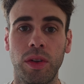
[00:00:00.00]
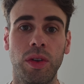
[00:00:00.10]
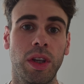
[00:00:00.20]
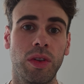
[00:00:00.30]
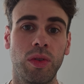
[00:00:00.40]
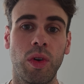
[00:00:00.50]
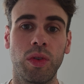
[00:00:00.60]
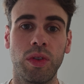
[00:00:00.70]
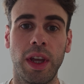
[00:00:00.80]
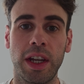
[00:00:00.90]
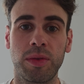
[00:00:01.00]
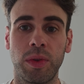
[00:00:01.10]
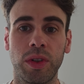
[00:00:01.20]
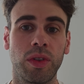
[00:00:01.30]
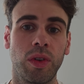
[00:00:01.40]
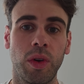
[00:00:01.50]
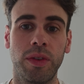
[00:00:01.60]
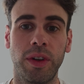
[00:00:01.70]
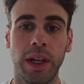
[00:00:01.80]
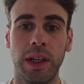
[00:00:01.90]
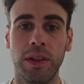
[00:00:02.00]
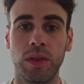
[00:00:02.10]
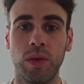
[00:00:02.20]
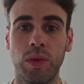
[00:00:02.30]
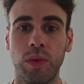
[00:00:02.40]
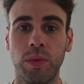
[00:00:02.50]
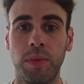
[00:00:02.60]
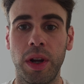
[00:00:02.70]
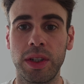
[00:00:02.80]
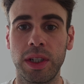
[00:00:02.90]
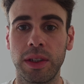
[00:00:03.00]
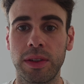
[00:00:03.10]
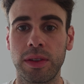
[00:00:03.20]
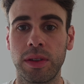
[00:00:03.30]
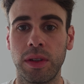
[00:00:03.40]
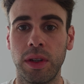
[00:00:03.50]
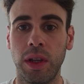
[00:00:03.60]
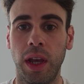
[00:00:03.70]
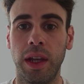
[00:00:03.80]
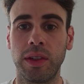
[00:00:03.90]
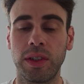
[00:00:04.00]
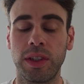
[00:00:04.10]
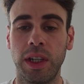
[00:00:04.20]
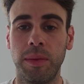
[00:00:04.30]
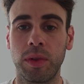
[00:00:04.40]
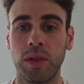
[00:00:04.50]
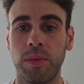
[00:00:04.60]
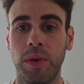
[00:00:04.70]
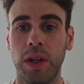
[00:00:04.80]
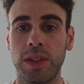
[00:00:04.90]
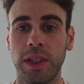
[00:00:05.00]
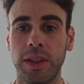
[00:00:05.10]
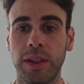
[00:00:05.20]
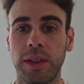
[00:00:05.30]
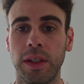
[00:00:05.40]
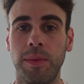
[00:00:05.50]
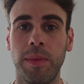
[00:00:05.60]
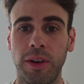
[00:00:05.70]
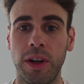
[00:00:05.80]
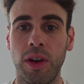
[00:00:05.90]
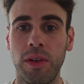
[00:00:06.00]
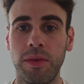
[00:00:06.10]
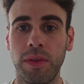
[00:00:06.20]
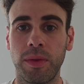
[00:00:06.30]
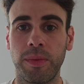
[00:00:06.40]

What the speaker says: You can go to dashboard or go directly into projects, enter the name to the project in Renov.